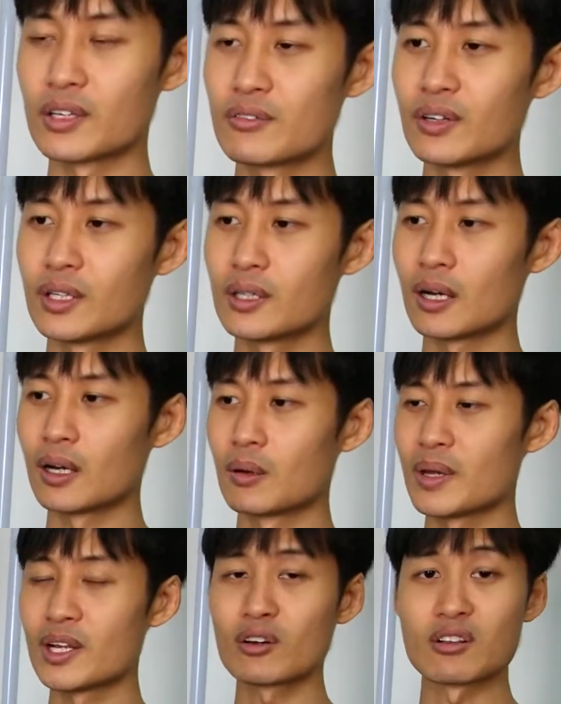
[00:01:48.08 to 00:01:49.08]
even
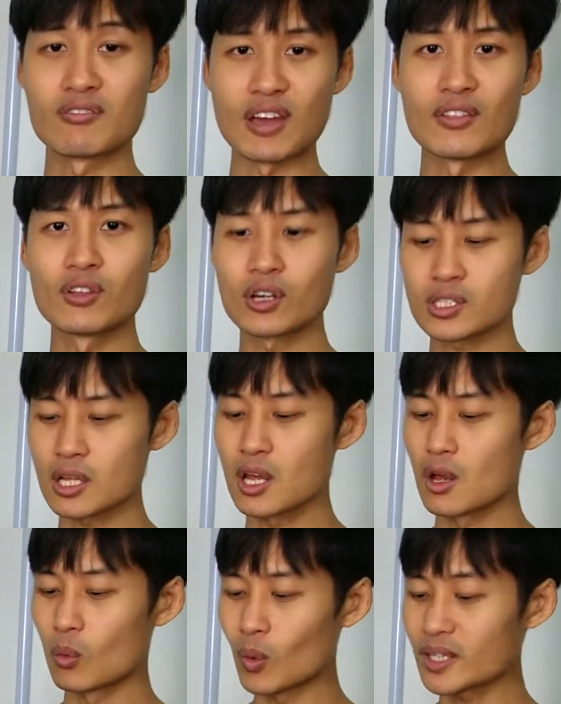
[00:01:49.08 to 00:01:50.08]
many of the vendors,
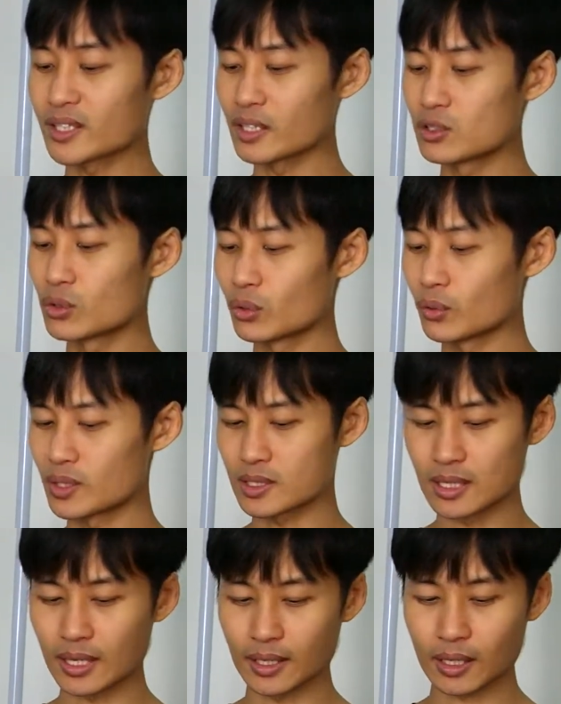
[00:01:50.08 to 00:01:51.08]
what they do is
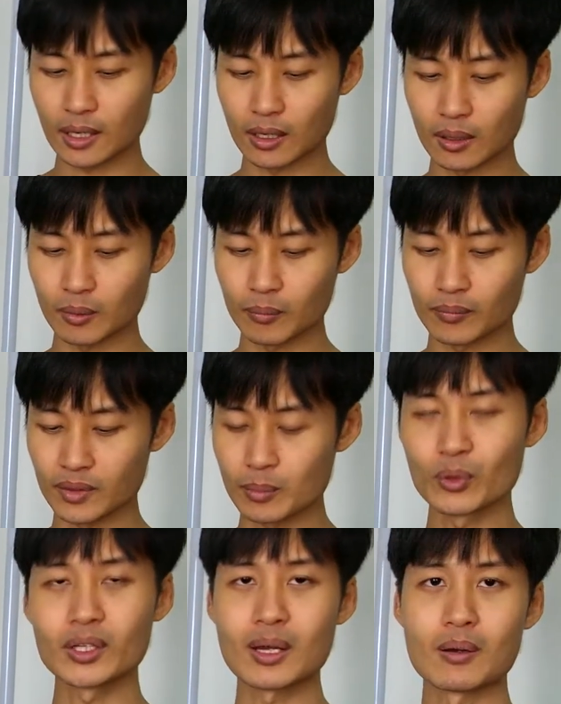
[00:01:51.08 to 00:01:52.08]
that they
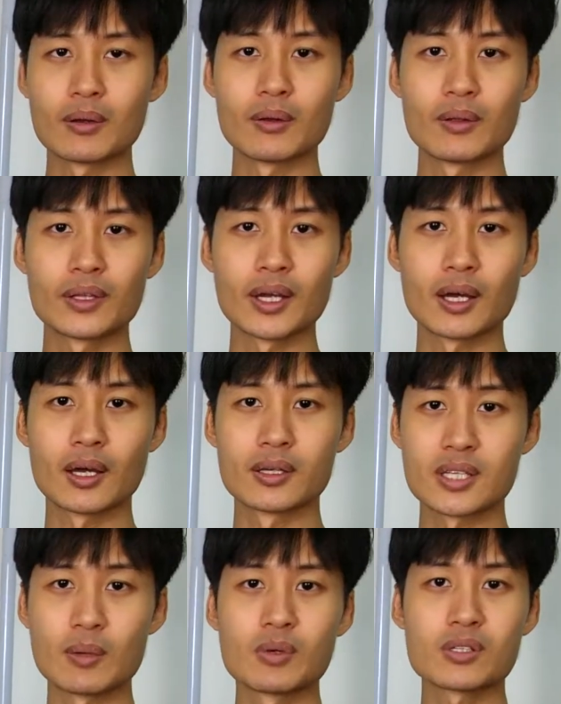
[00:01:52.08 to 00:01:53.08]
put their
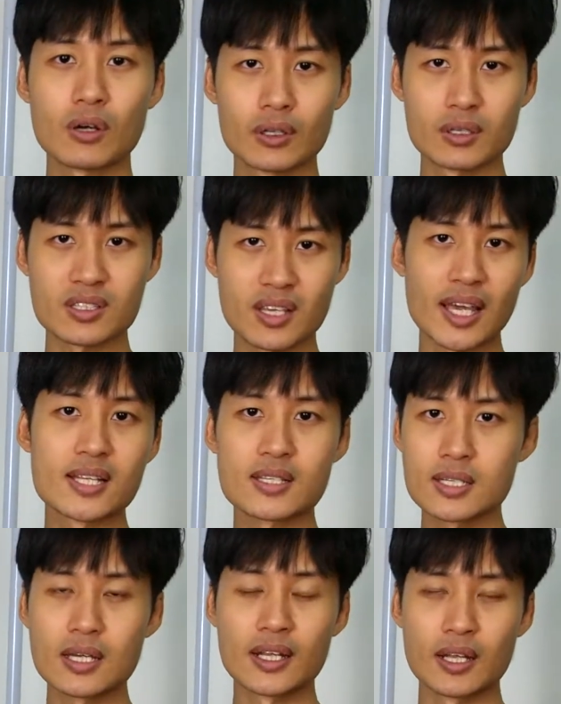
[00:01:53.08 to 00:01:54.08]
sabers on the
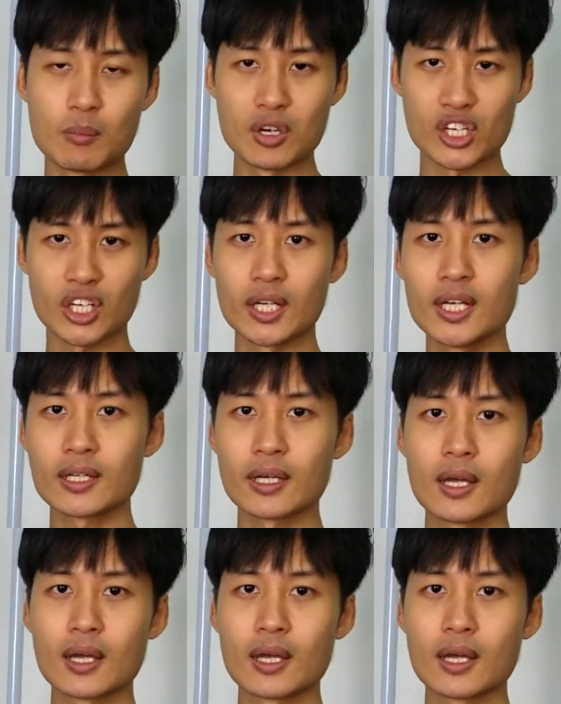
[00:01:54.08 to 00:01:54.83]
CNC and they machine it.